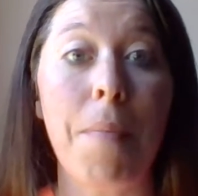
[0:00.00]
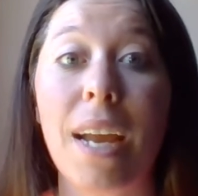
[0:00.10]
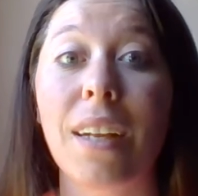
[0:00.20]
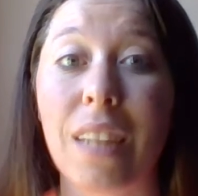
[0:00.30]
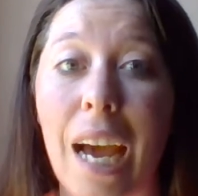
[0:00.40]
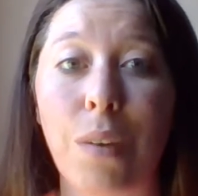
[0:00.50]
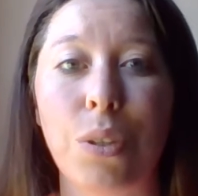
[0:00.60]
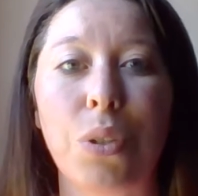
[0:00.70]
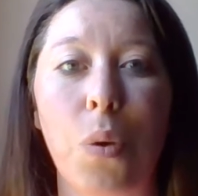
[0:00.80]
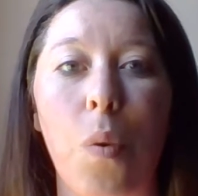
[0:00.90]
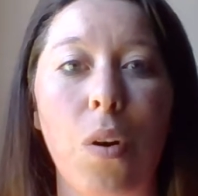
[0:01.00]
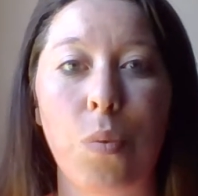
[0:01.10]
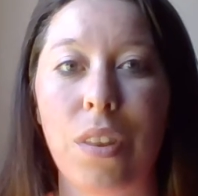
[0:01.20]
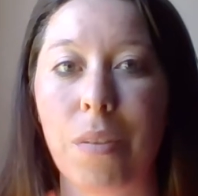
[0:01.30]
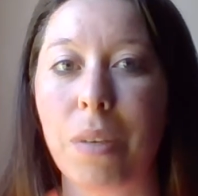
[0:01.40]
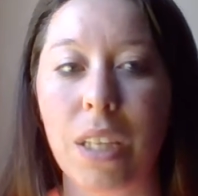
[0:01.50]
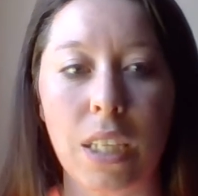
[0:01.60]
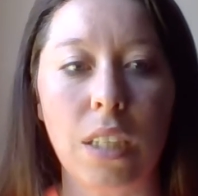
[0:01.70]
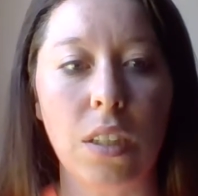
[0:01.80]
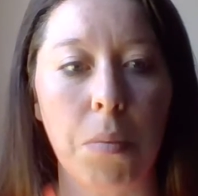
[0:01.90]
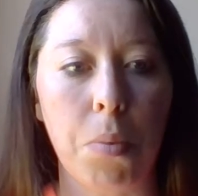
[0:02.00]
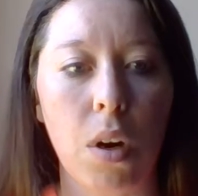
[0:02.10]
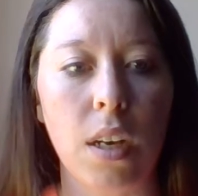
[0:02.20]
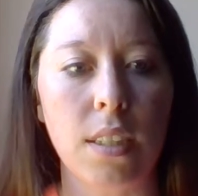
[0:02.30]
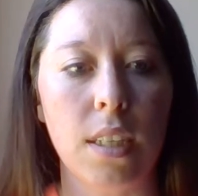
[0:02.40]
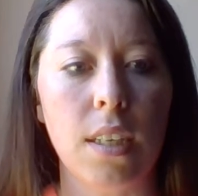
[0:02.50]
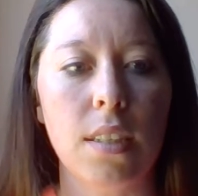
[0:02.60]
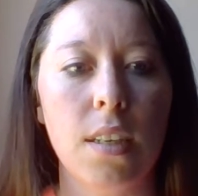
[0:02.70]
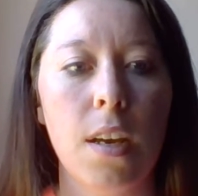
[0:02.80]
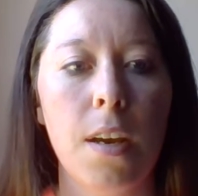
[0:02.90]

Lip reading: may allow you to walk with them in the healing process.